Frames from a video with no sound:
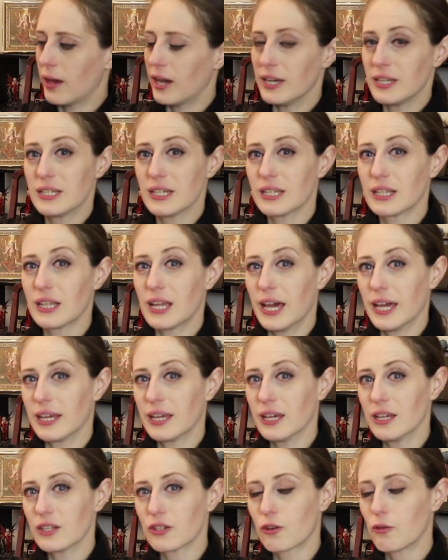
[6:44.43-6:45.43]
I did
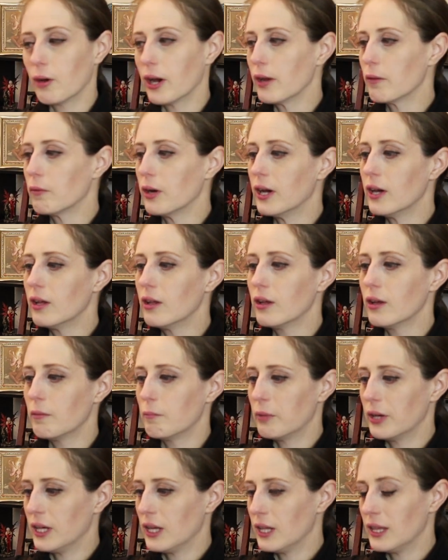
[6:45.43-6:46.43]
like it quite well,
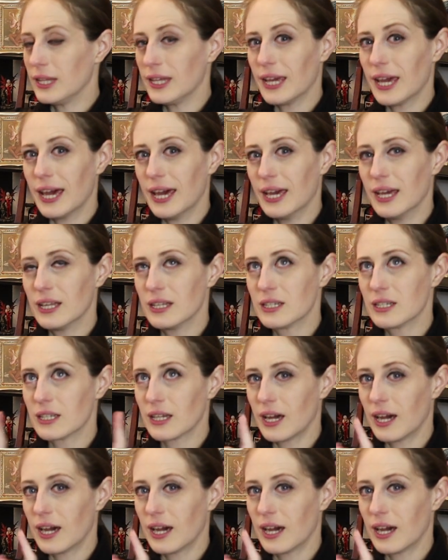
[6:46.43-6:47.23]
but in the end,